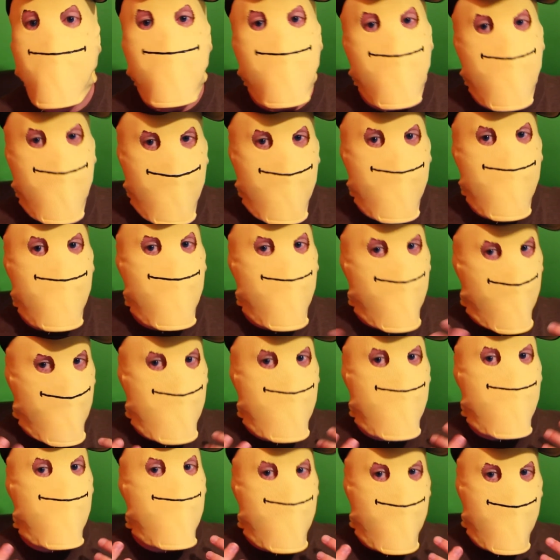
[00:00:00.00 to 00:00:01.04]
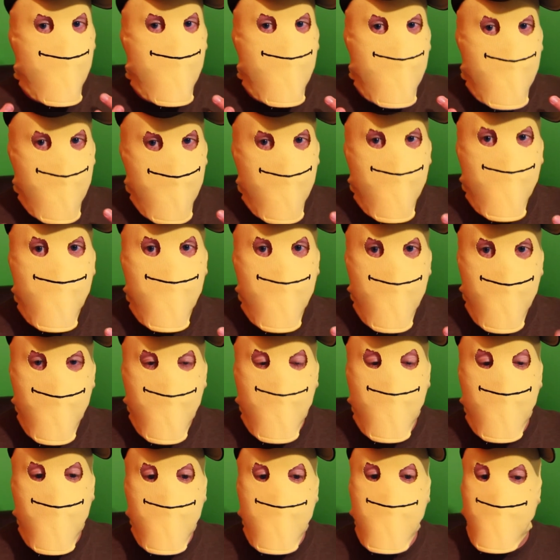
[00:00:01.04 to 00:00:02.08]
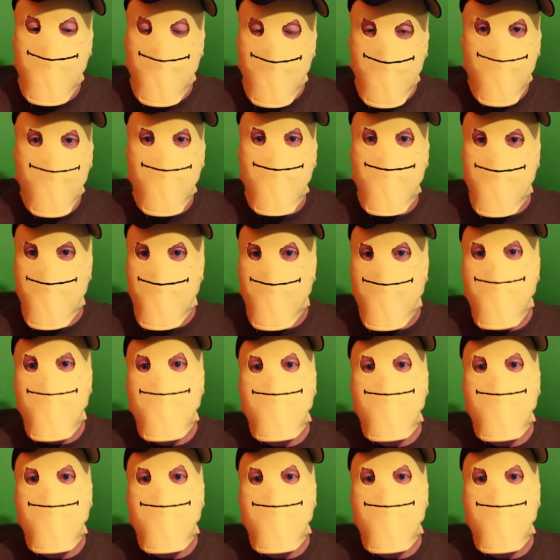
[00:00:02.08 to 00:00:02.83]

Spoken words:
and I'm talking about myself, of course, because